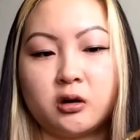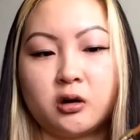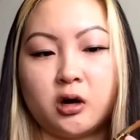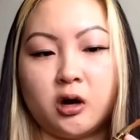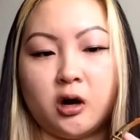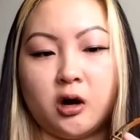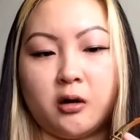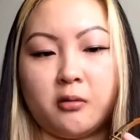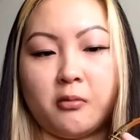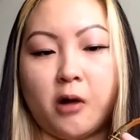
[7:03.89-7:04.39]

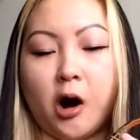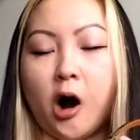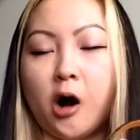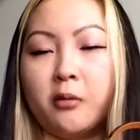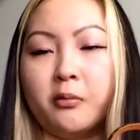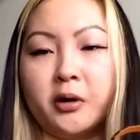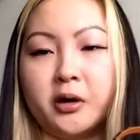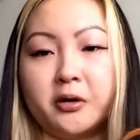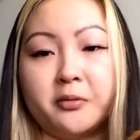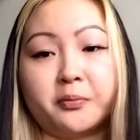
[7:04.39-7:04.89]
um,
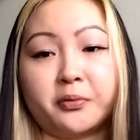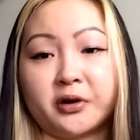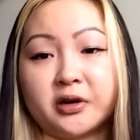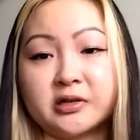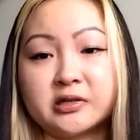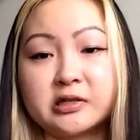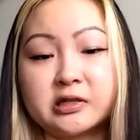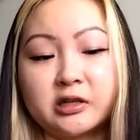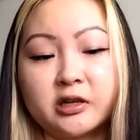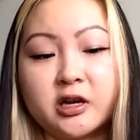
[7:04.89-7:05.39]
Alma
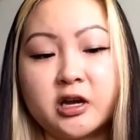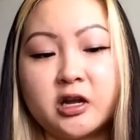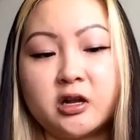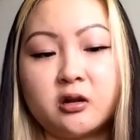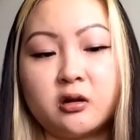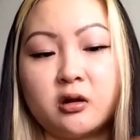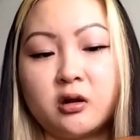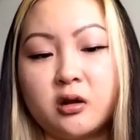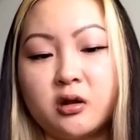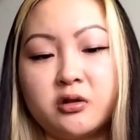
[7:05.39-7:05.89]
bracelet,
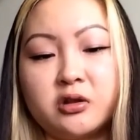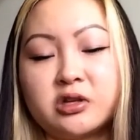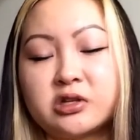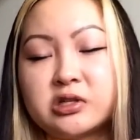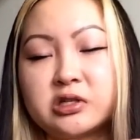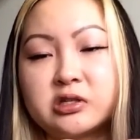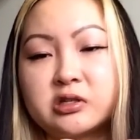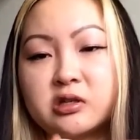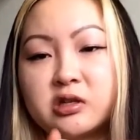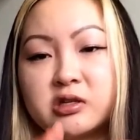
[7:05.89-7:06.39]

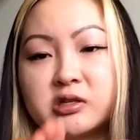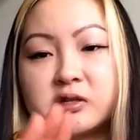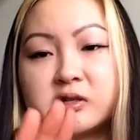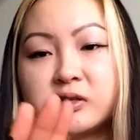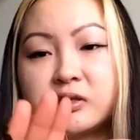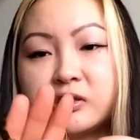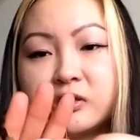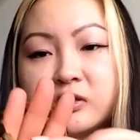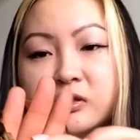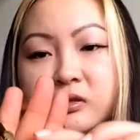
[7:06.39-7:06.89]
this this
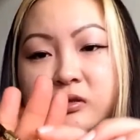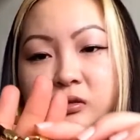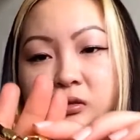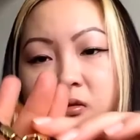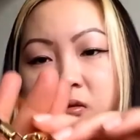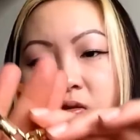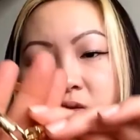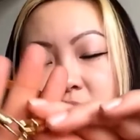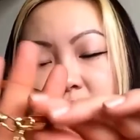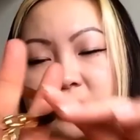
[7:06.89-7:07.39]
is
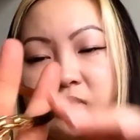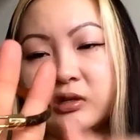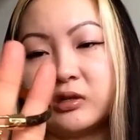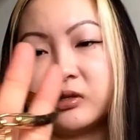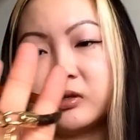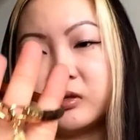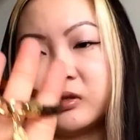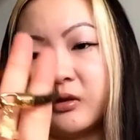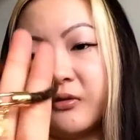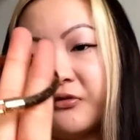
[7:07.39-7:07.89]
this
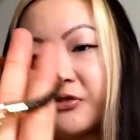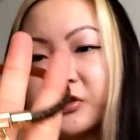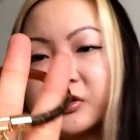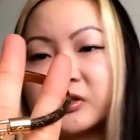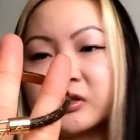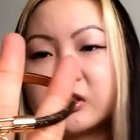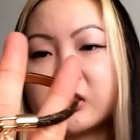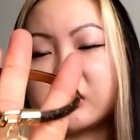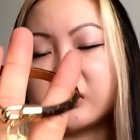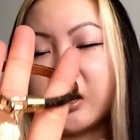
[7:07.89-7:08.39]
is the
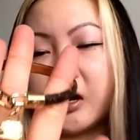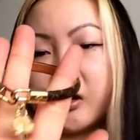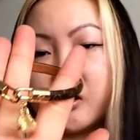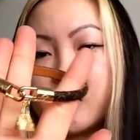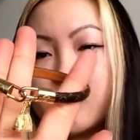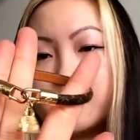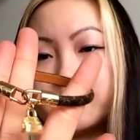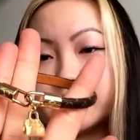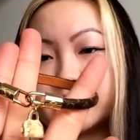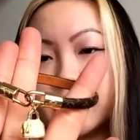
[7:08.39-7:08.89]
first thing that
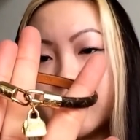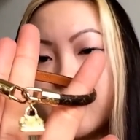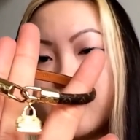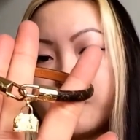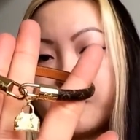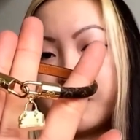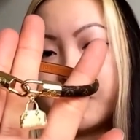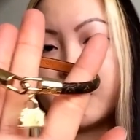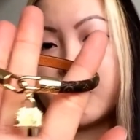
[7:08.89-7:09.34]
comes up